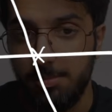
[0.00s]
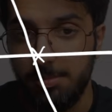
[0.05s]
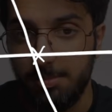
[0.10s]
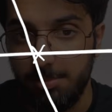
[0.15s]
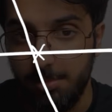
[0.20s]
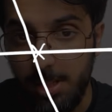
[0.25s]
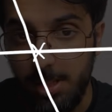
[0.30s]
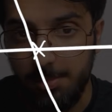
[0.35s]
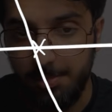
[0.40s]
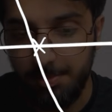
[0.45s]

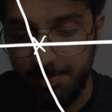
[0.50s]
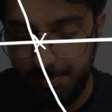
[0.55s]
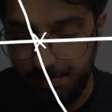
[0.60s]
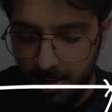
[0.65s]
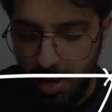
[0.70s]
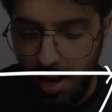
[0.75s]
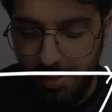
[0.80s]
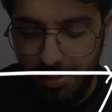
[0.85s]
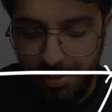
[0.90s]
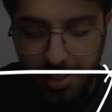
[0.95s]
right?
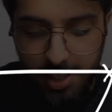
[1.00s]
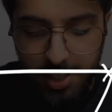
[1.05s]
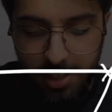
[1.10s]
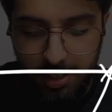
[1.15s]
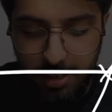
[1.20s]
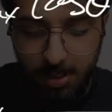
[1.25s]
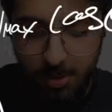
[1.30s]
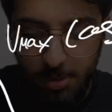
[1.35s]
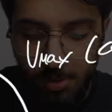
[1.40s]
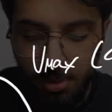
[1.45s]
And theta
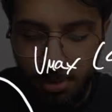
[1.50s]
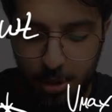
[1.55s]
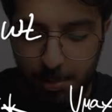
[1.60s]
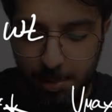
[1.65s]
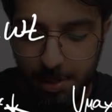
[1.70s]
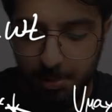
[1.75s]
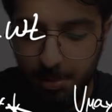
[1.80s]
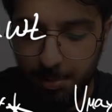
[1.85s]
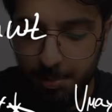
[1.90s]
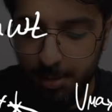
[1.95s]
can also
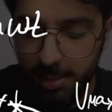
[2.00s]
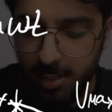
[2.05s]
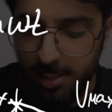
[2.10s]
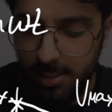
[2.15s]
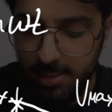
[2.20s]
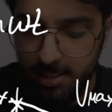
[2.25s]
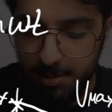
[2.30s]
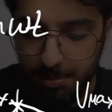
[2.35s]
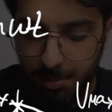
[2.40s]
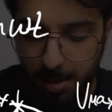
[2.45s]
be
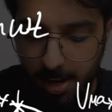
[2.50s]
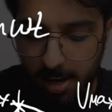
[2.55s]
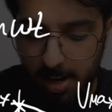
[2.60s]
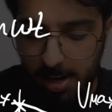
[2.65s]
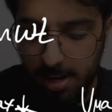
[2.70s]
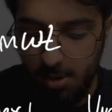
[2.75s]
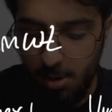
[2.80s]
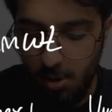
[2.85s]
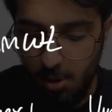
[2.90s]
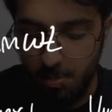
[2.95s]
replaced
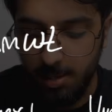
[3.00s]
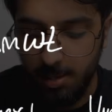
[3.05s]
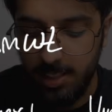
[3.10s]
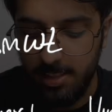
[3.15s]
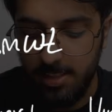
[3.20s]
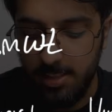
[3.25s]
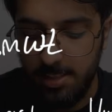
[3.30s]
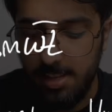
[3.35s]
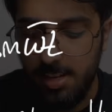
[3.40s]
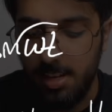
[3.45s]
by omega
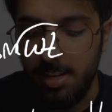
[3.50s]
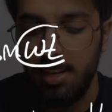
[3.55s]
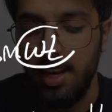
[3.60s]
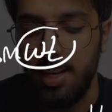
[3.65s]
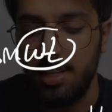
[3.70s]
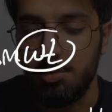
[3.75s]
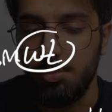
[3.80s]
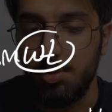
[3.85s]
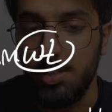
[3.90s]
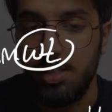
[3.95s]
t,
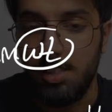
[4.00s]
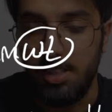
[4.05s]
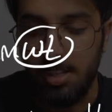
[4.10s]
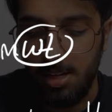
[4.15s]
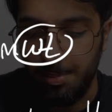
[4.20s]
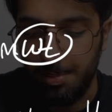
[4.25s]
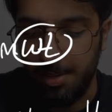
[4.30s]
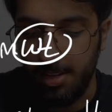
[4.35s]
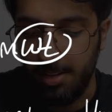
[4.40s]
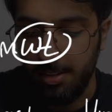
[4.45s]
as we did
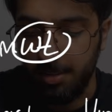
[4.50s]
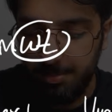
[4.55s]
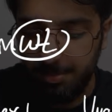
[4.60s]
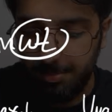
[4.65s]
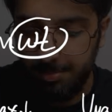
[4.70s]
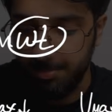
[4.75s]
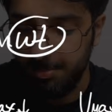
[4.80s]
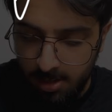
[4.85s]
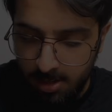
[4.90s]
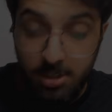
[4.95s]
up here.
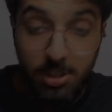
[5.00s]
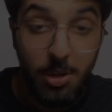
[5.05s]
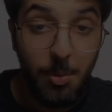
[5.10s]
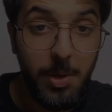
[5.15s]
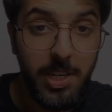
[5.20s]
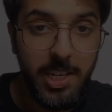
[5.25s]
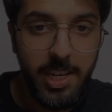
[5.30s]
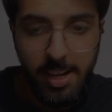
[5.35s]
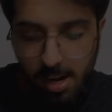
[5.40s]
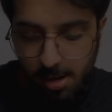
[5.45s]
So we
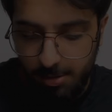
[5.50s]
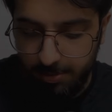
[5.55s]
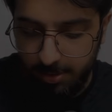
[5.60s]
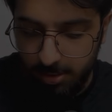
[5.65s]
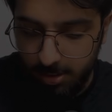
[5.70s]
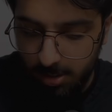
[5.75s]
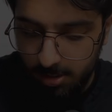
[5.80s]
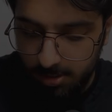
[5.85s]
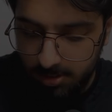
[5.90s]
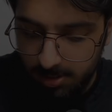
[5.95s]
get our
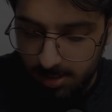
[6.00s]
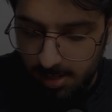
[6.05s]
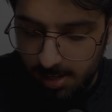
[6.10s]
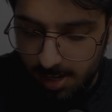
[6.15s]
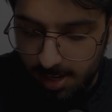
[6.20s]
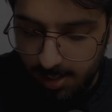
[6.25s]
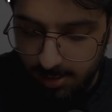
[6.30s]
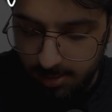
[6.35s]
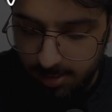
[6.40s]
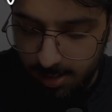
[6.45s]
velocity
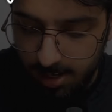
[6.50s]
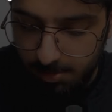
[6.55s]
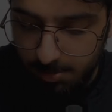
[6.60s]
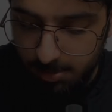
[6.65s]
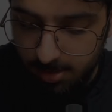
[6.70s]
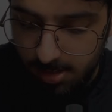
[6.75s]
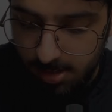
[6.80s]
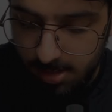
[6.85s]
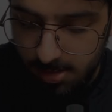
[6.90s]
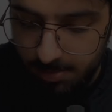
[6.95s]
at time
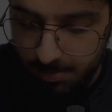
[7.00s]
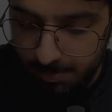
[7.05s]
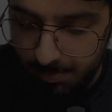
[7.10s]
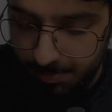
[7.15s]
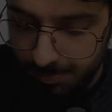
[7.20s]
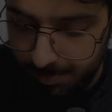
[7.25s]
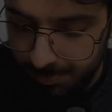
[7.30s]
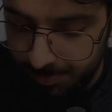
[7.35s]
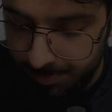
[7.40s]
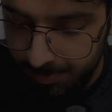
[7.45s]
t
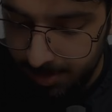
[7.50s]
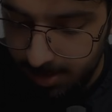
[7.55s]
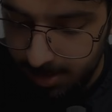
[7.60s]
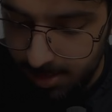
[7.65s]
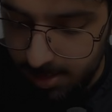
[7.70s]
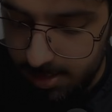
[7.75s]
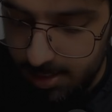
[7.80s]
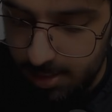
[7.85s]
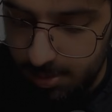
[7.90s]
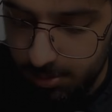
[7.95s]

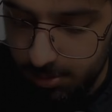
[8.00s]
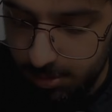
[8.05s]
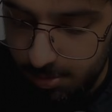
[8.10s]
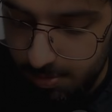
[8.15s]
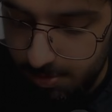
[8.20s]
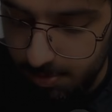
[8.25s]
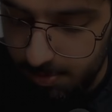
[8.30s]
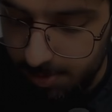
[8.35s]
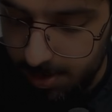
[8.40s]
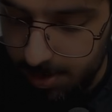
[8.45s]
is equal
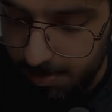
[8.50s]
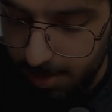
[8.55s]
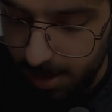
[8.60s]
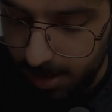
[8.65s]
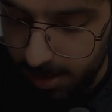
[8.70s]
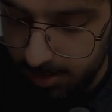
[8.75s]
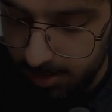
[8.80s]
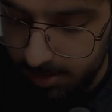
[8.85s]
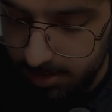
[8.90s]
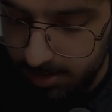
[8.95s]
to
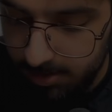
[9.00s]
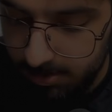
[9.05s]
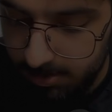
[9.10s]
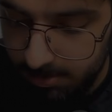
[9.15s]
Vmax